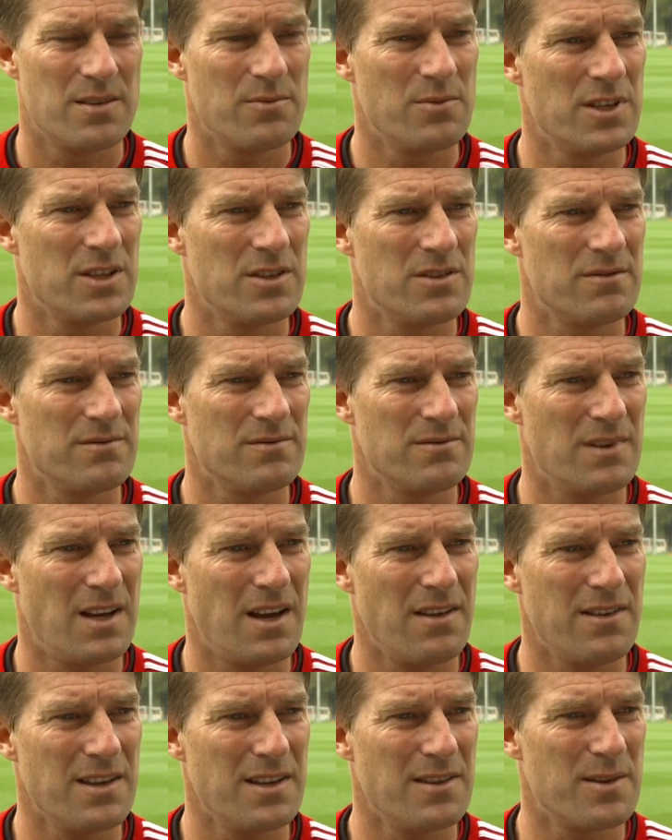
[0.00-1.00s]
we
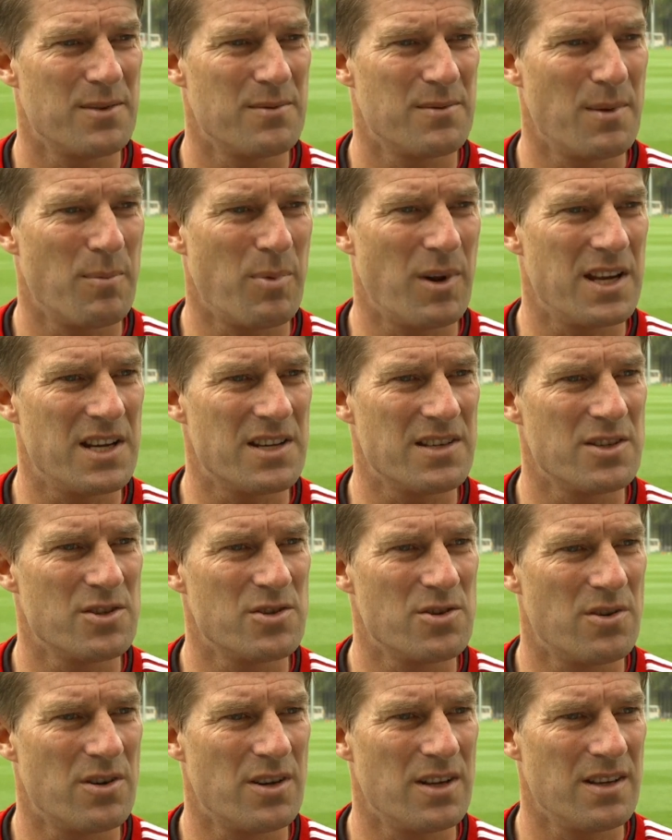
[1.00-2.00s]
I think the, the players
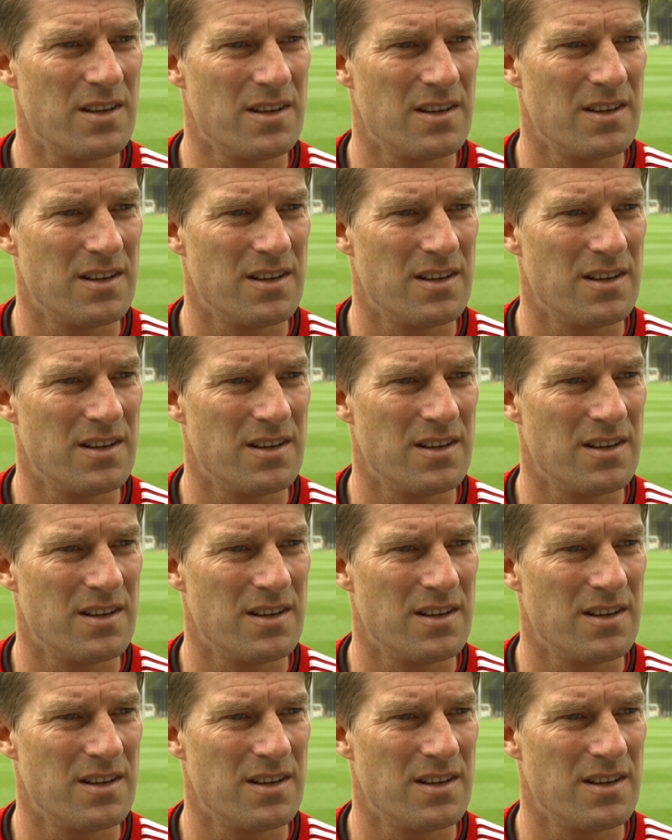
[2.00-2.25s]
enjoy